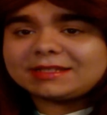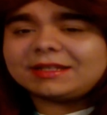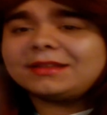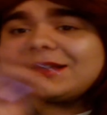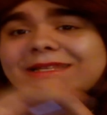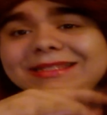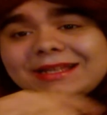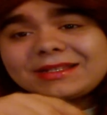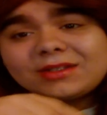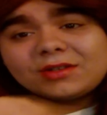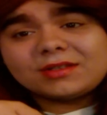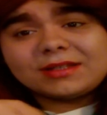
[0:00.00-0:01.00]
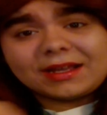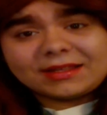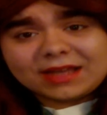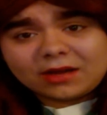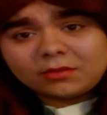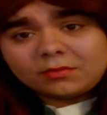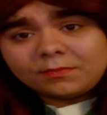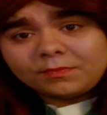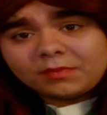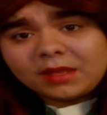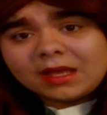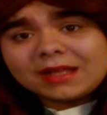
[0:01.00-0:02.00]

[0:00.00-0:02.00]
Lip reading: lasting. It does start to die down.